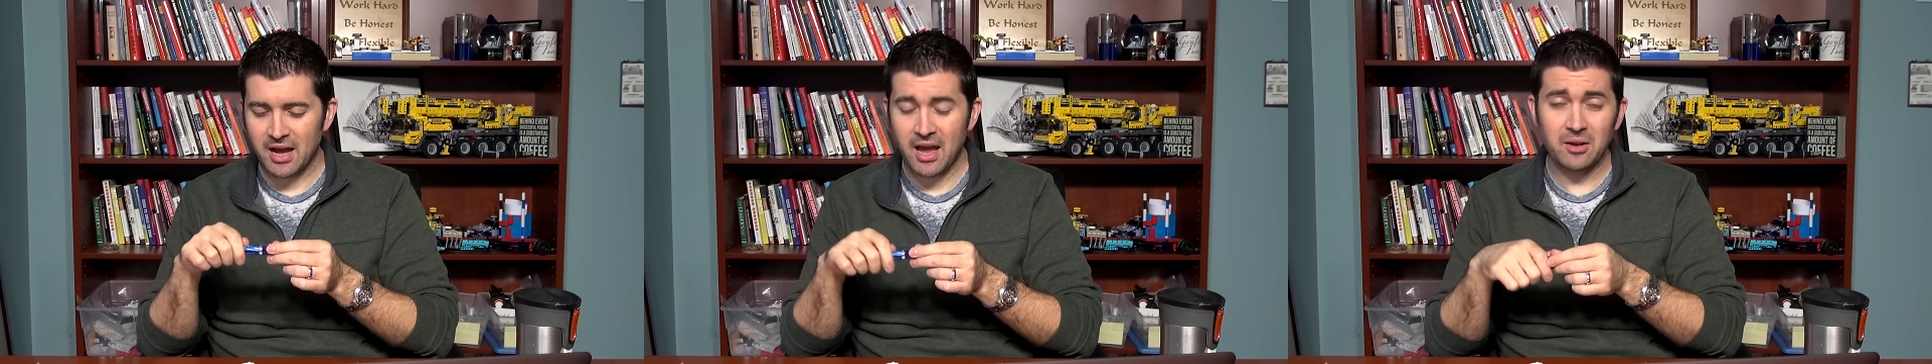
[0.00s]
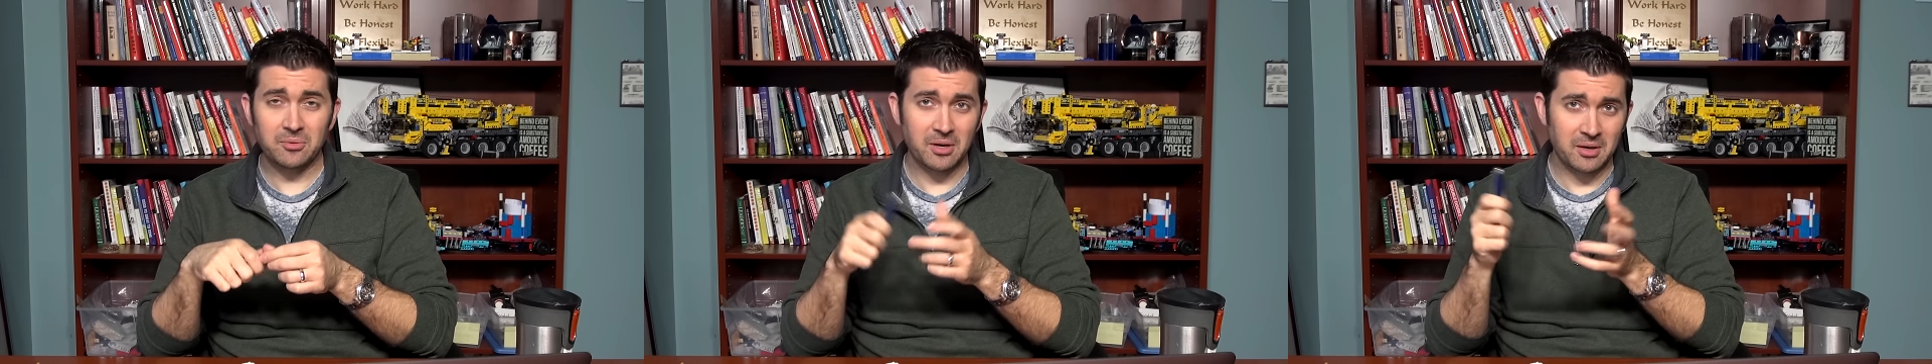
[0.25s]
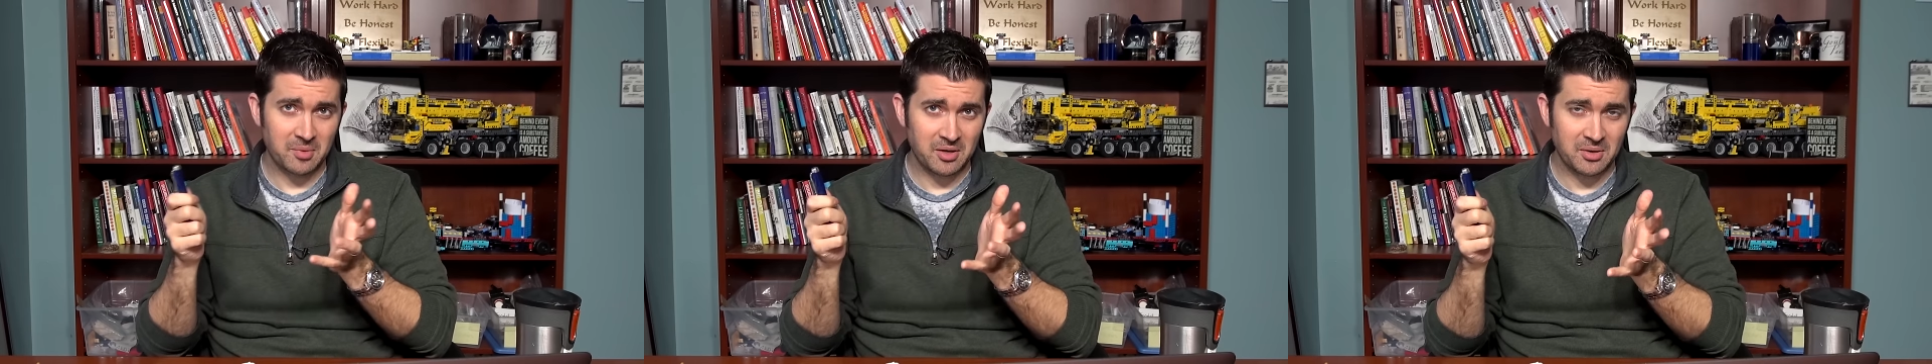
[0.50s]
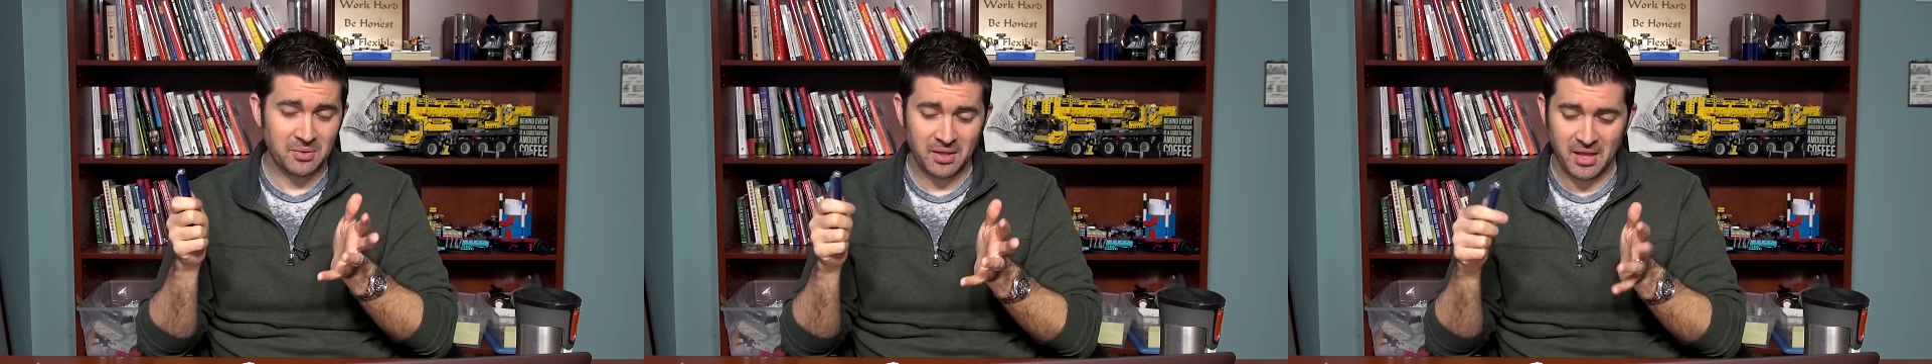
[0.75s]
I don't recommend
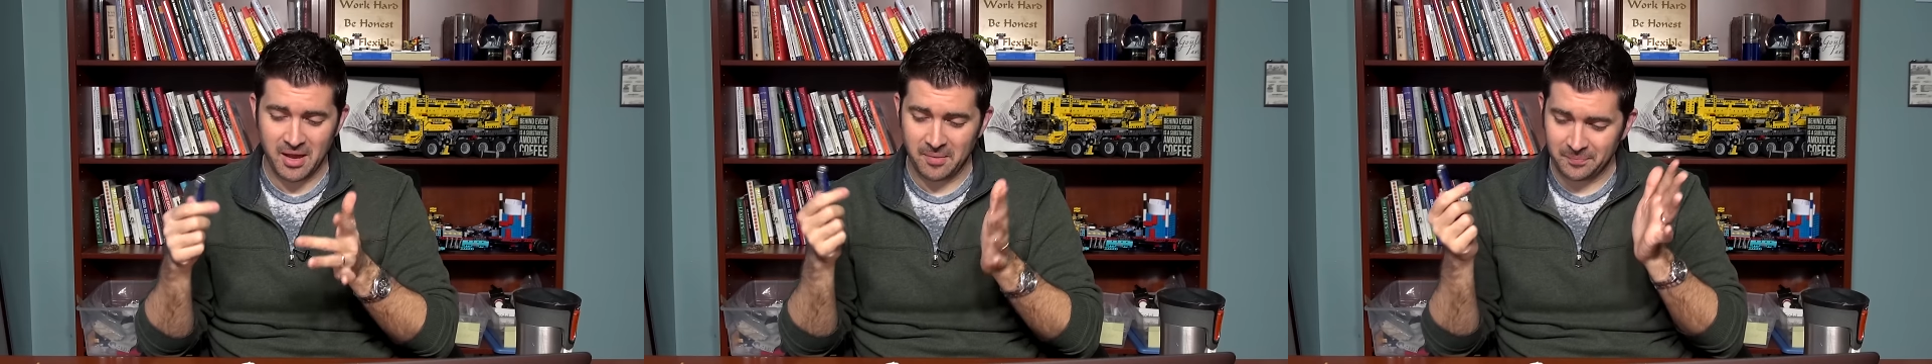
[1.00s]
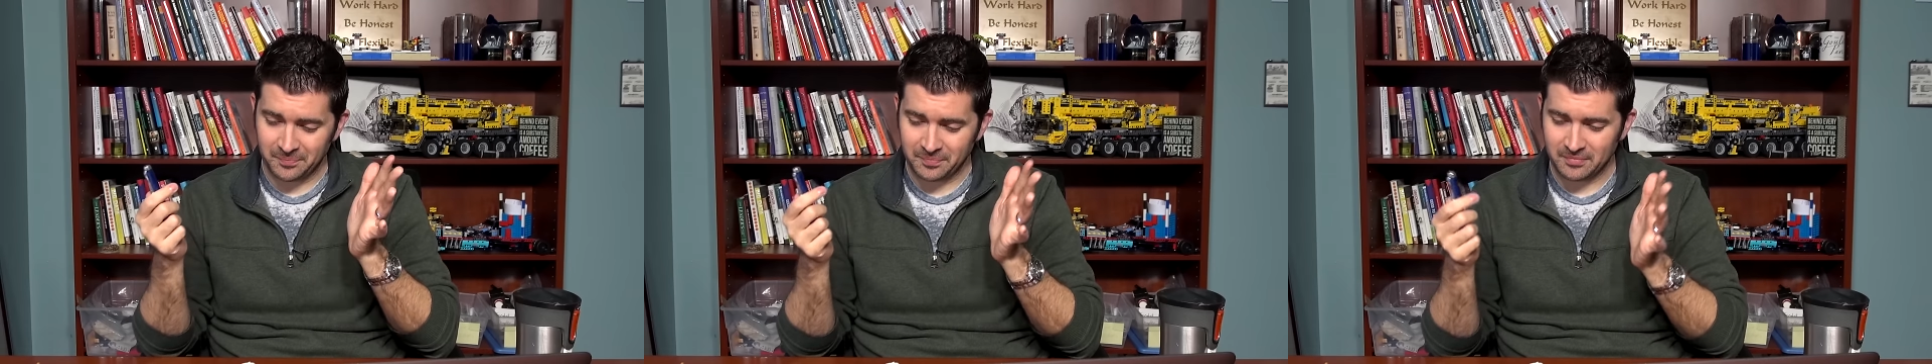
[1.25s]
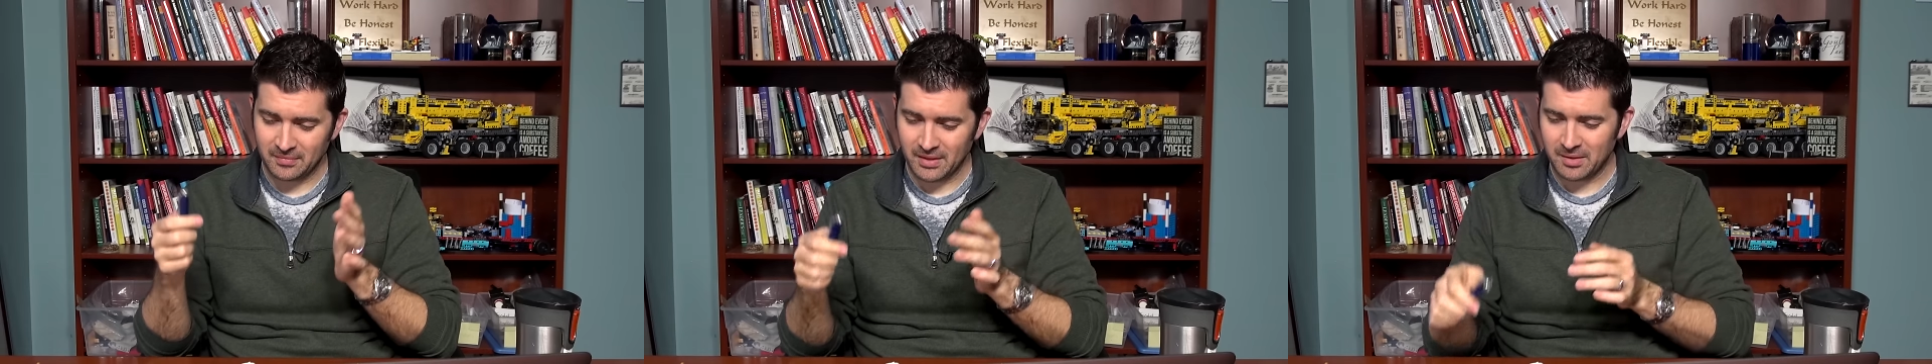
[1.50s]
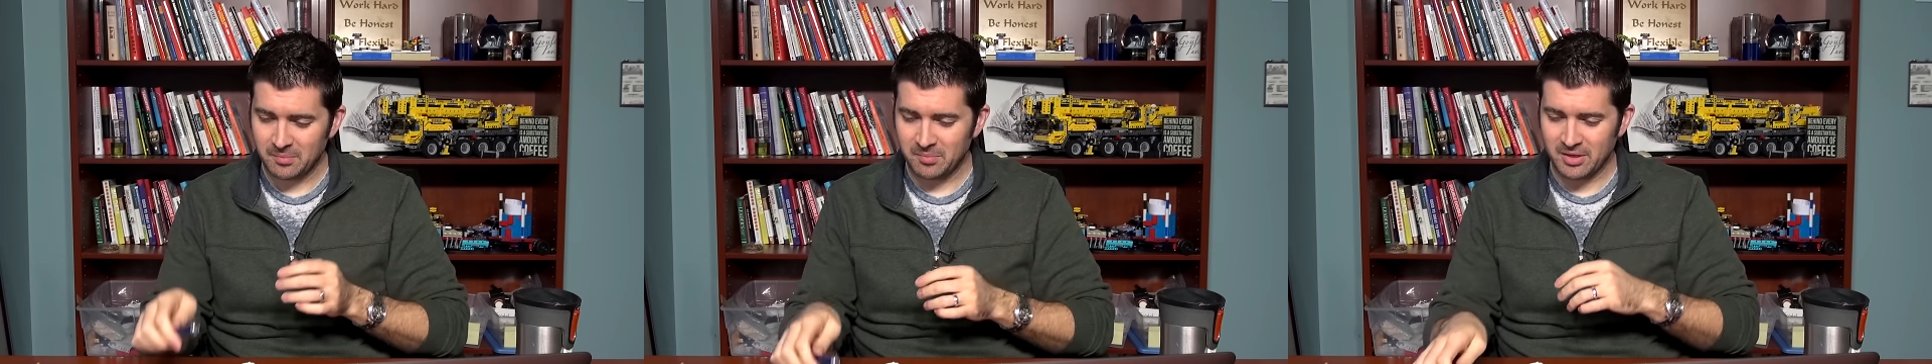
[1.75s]
doing that,
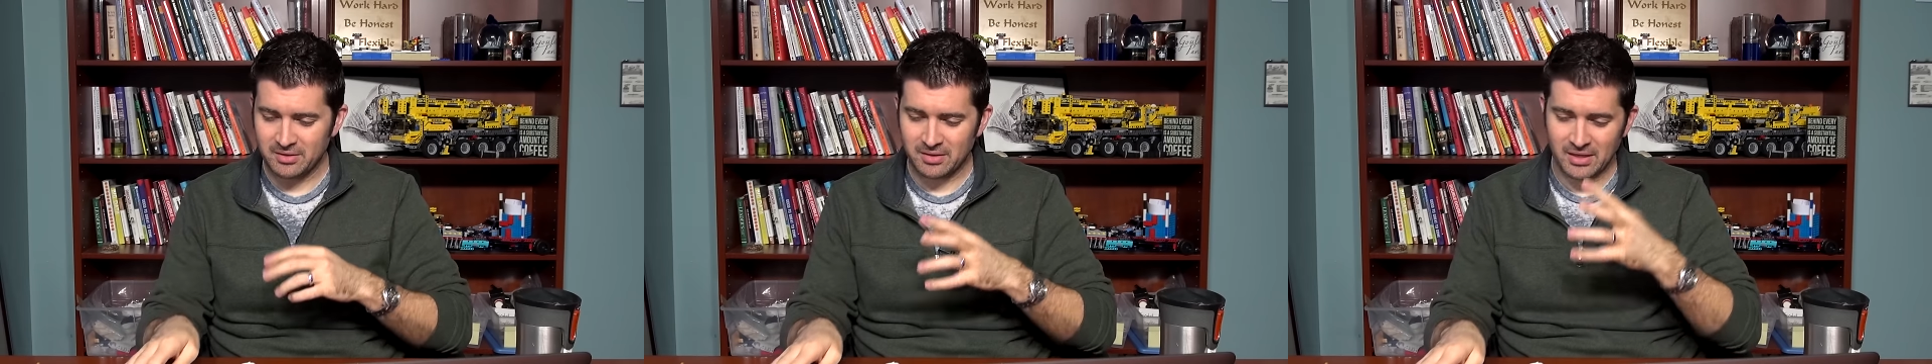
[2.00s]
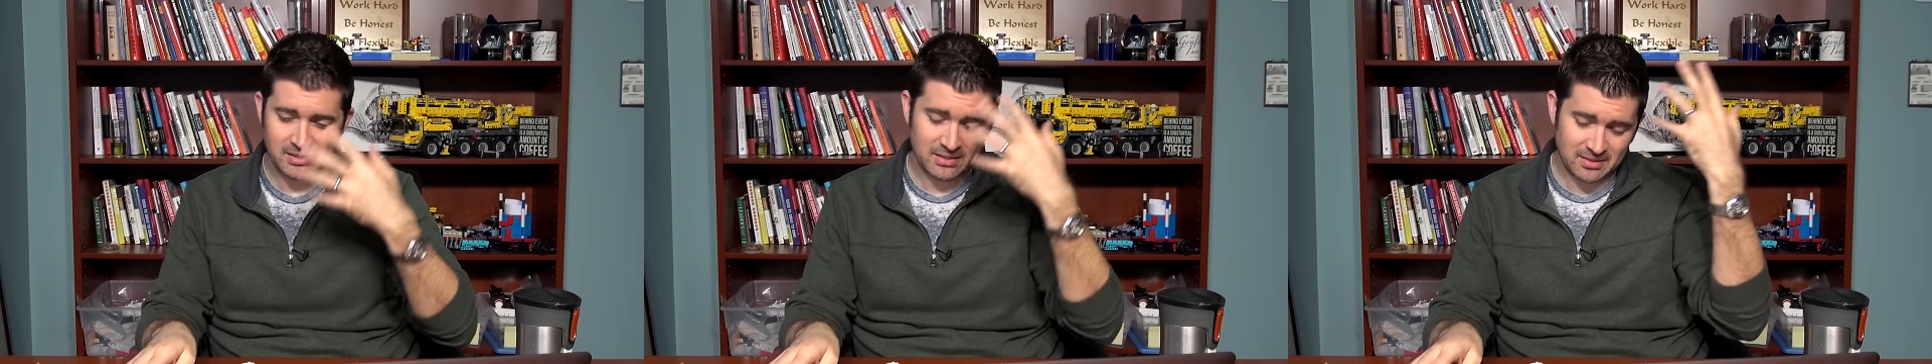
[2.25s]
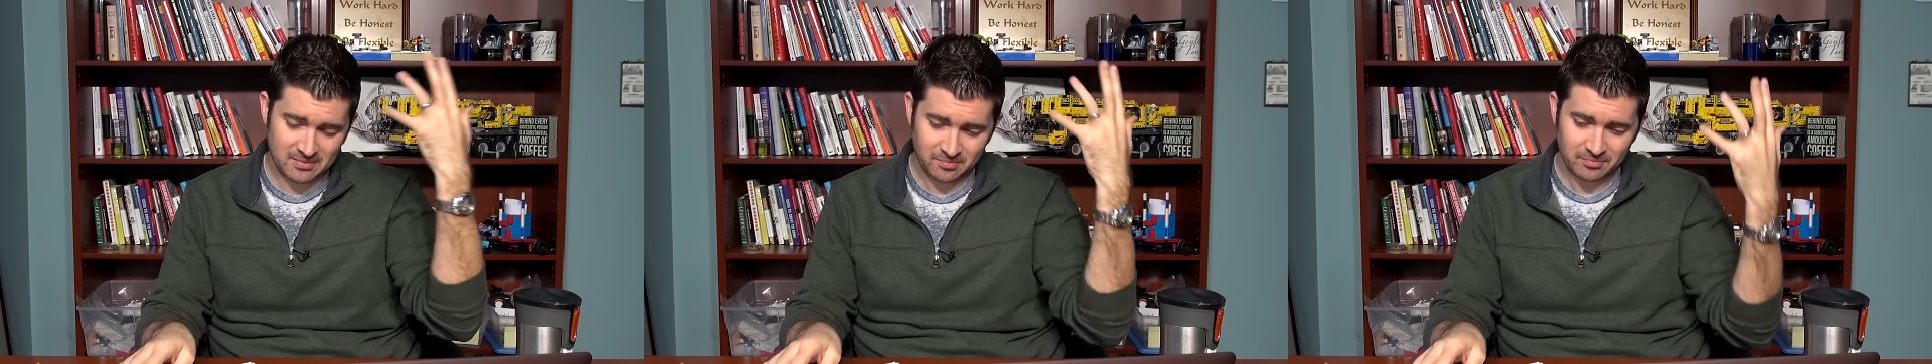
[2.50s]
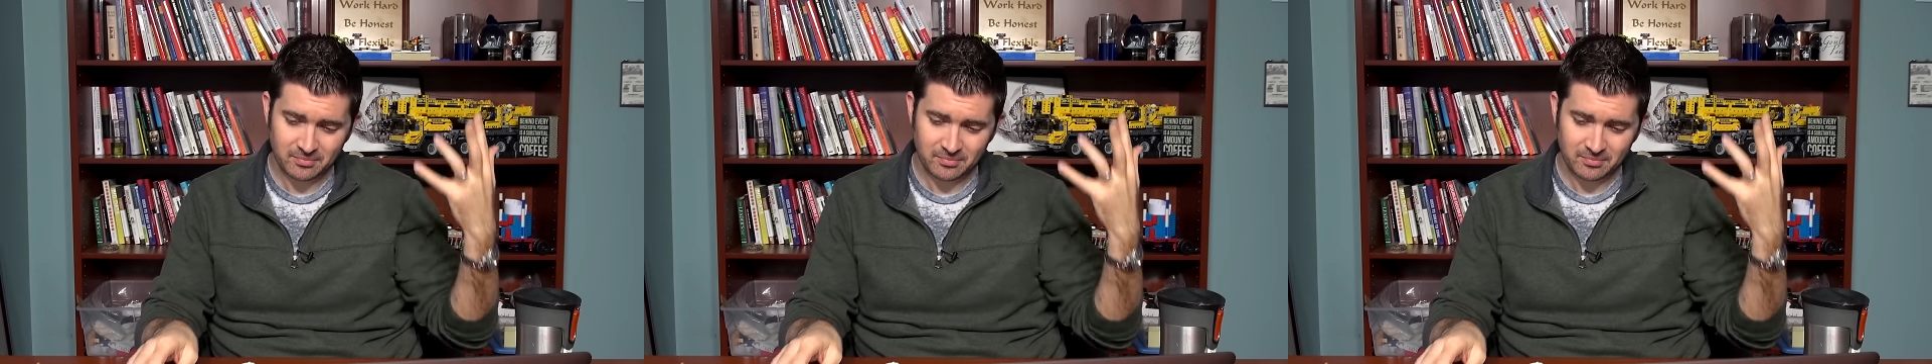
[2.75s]
but that